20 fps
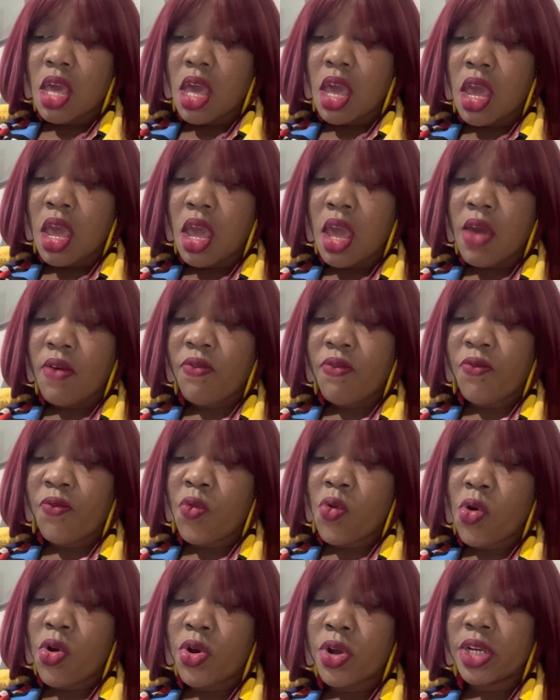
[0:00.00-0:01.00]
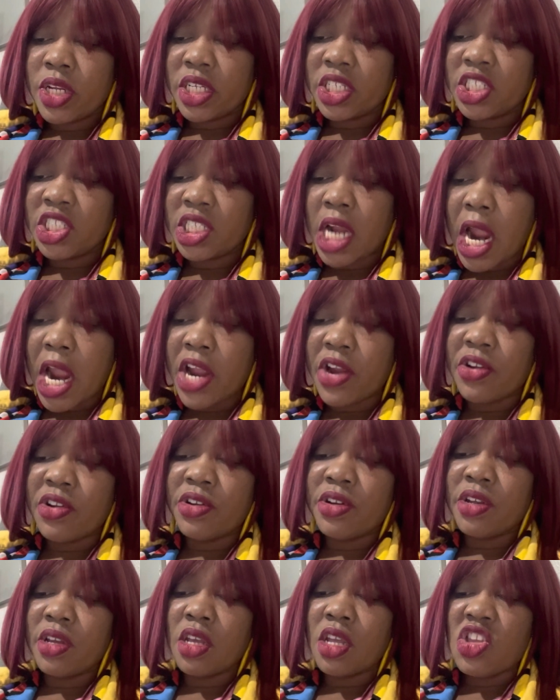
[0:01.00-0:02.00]

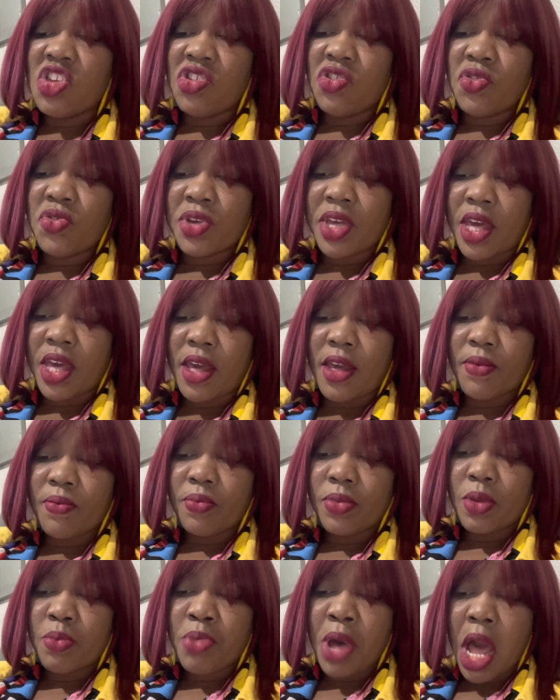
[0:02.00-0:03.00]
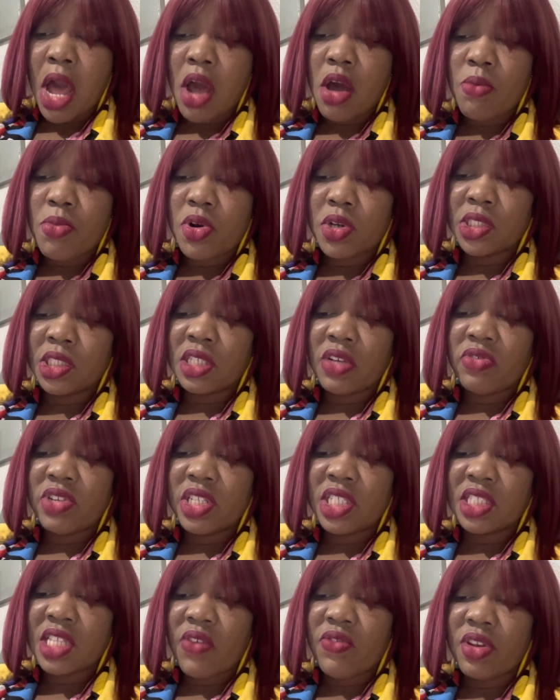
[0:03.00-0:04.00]
Hertfordshire in UK, Powerball
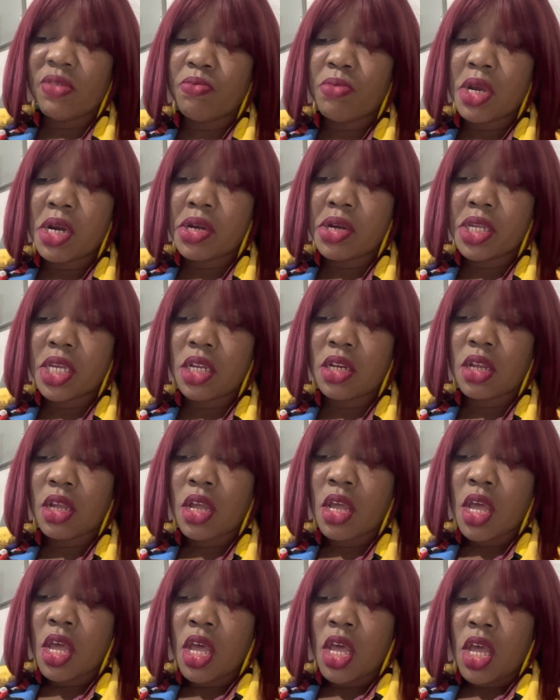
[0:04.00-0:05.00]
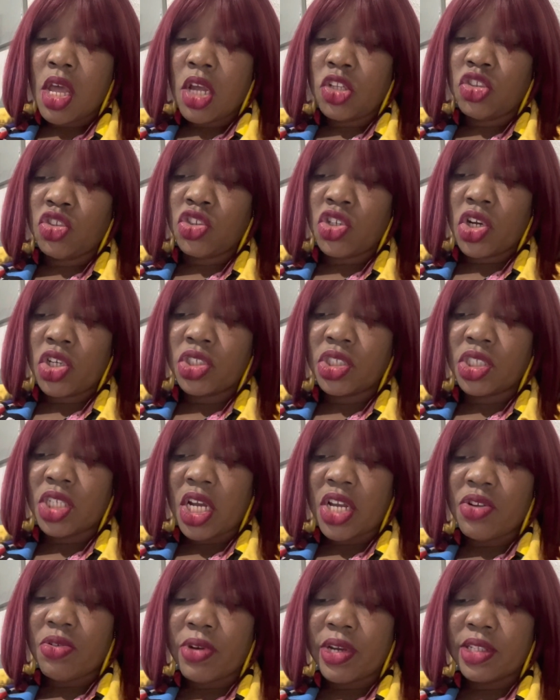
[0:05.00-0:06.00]
77 million,
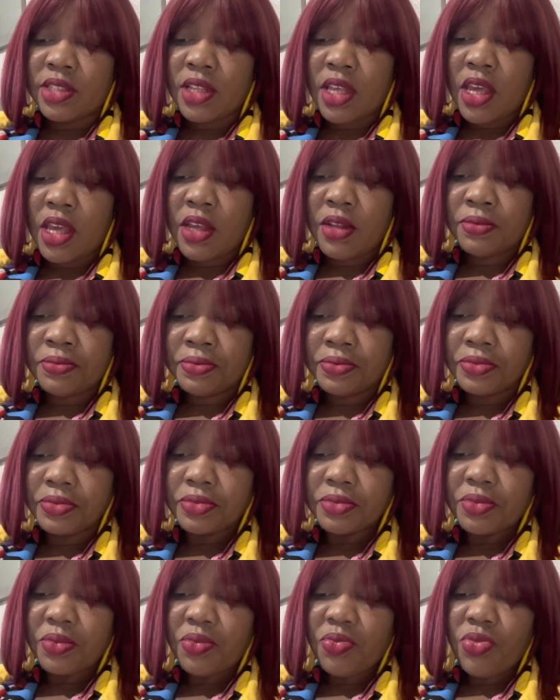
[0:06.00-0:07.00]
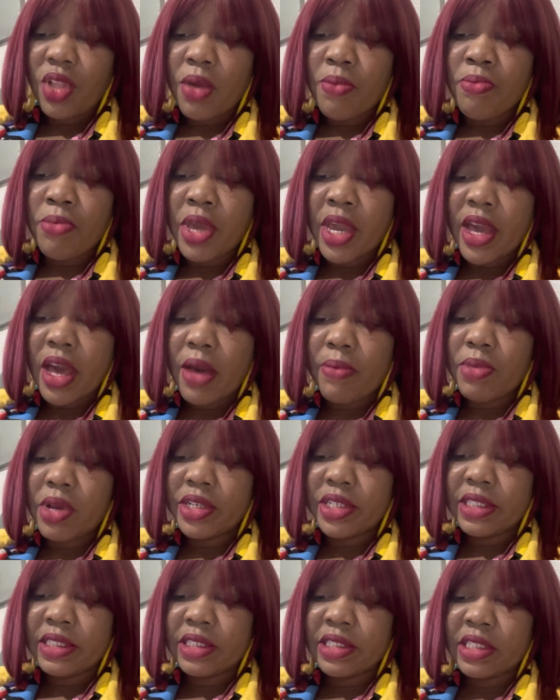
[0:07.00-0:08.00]
Georgia, USA, Mega
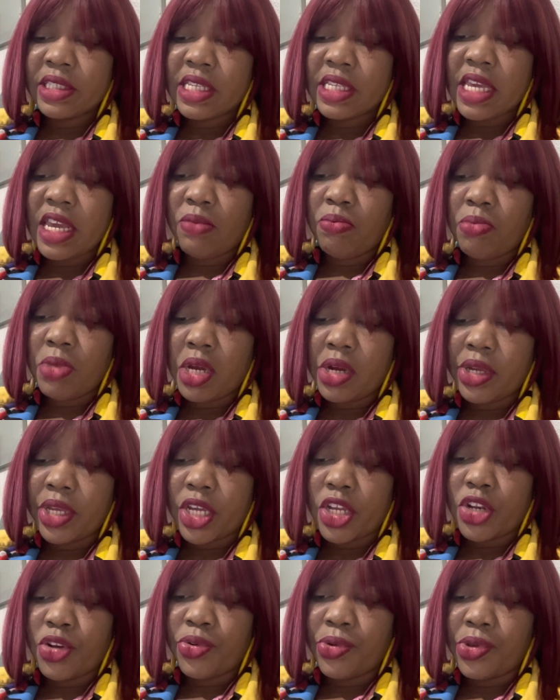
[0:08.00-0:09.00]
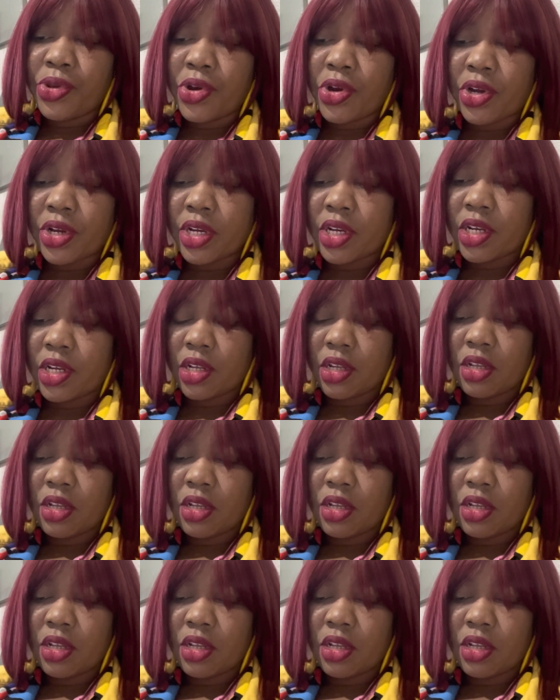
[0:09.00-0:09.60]
Million 68 million, New York,